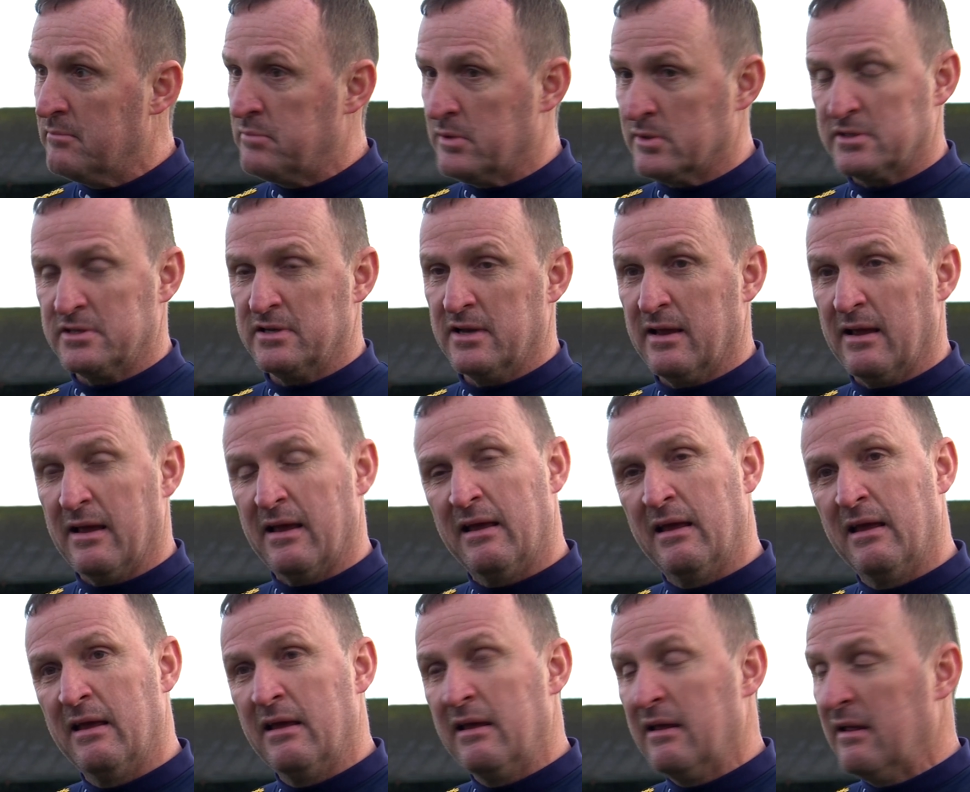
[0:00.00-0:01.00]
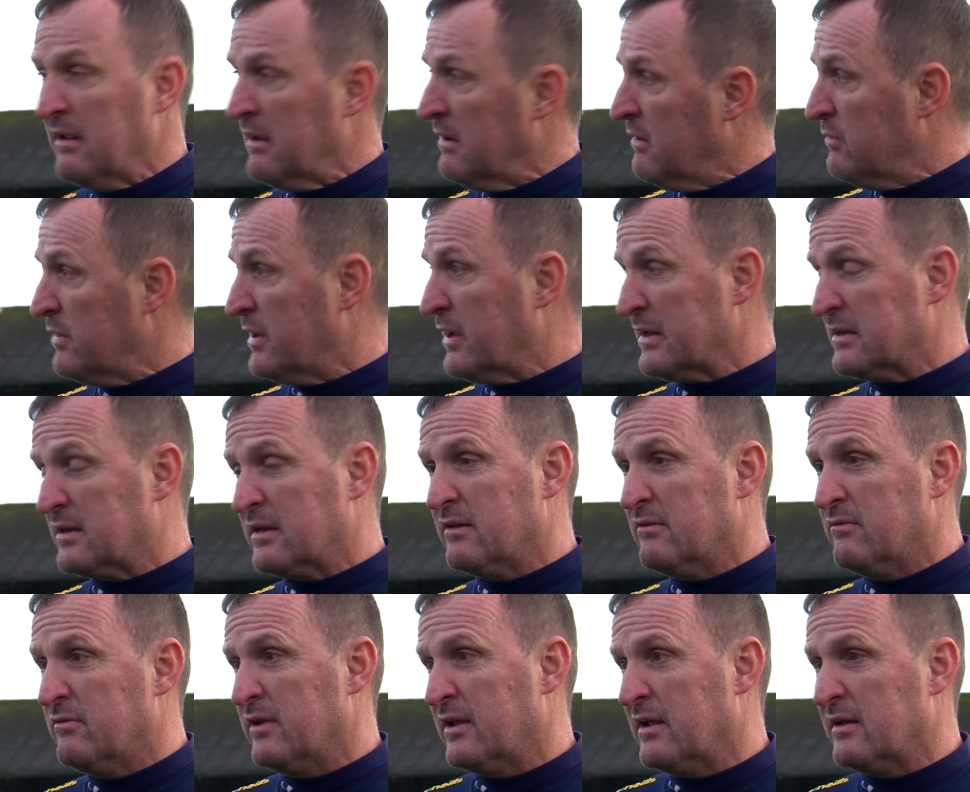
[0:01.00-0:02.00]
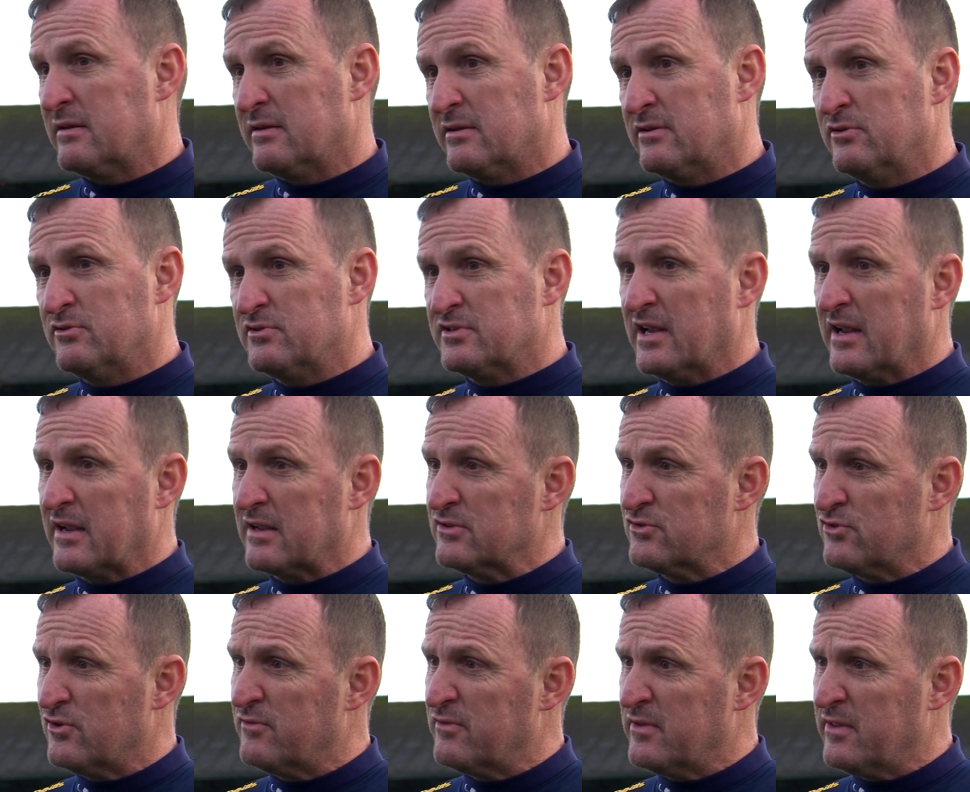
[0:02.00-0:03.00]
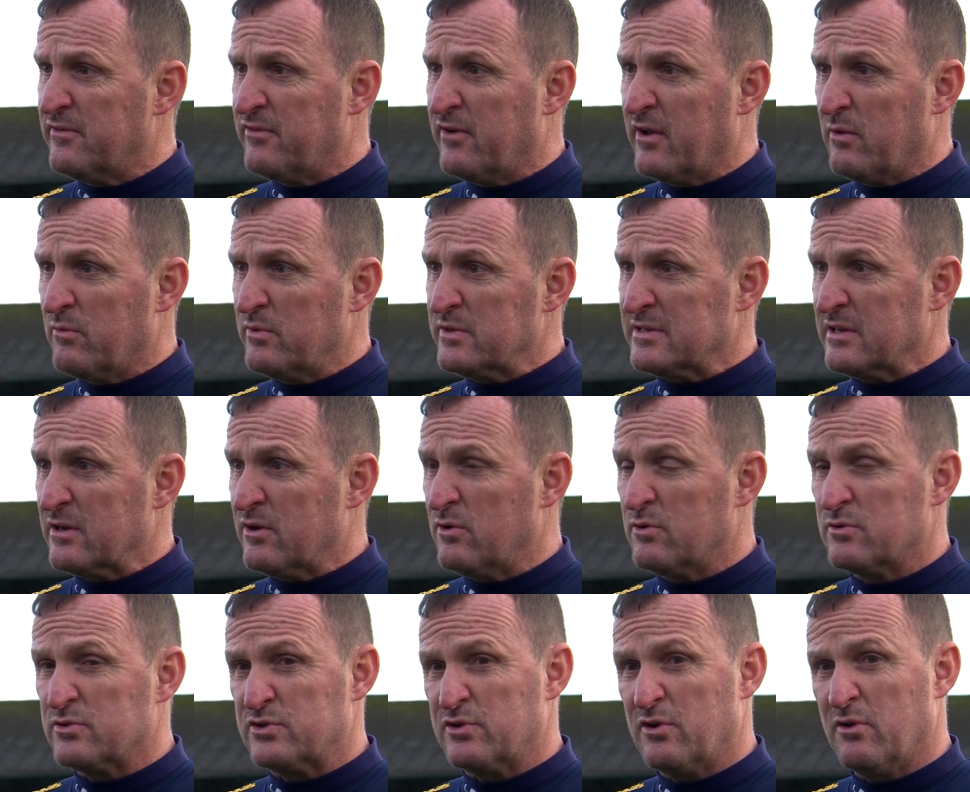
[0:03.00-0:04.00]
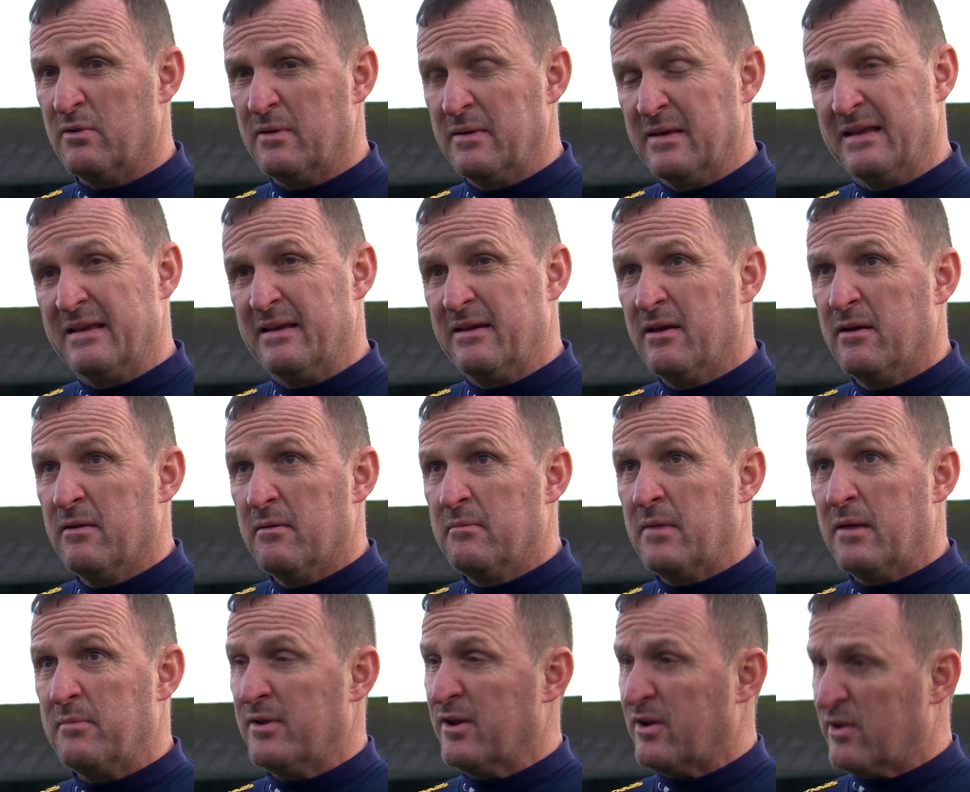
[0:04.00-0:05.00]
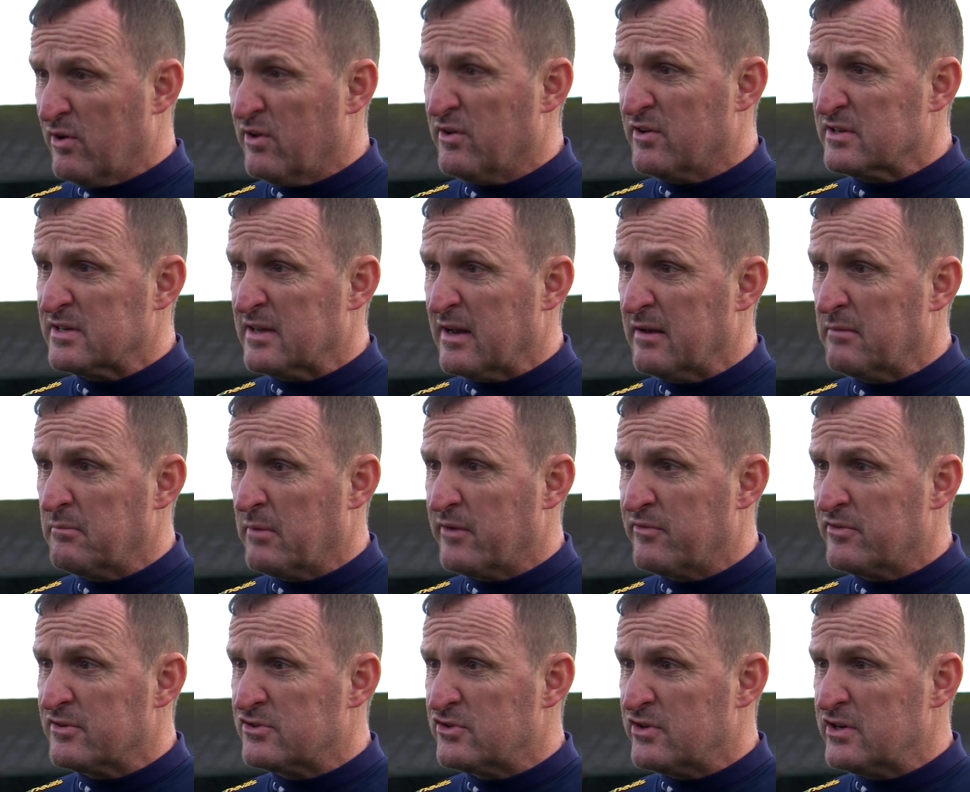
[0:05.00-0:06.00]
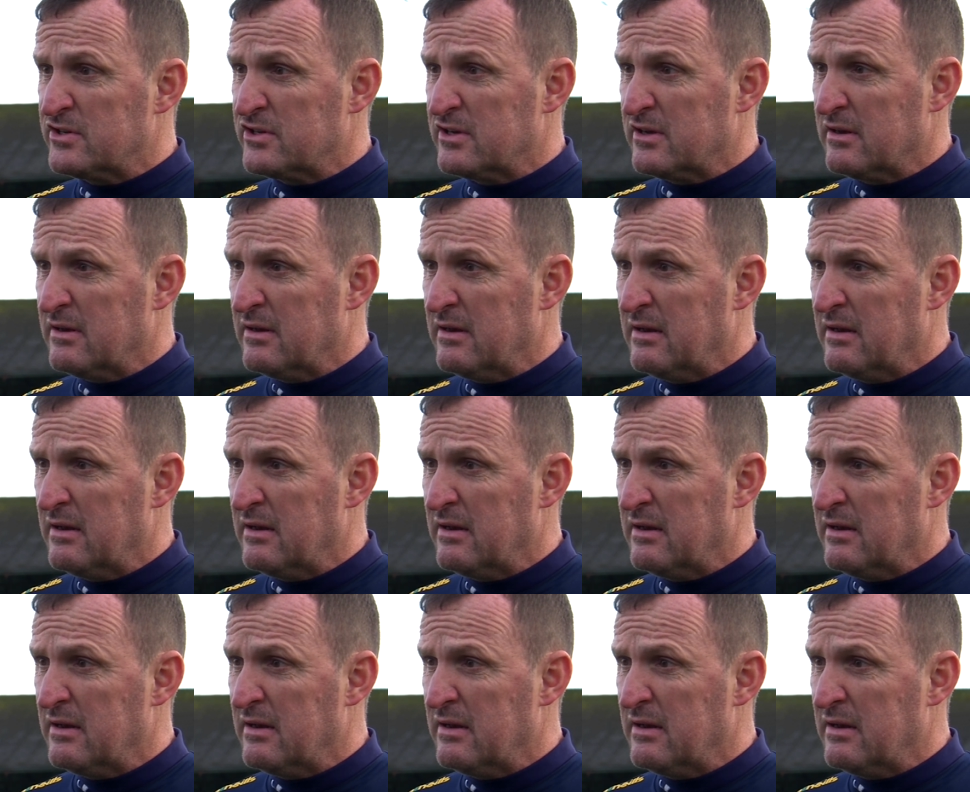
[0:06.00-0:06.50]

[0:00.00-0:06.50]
But uh, we get to we get to two seconds over and the final whistle goes. So maybe you could understand my frustration.